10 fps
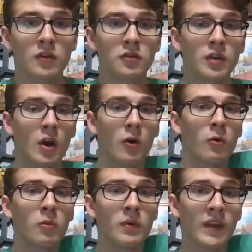
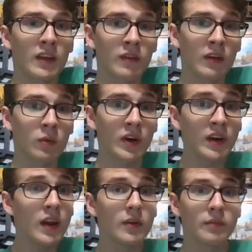So that's what he
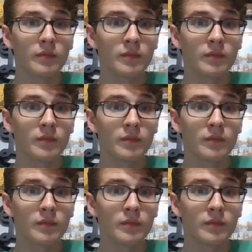did.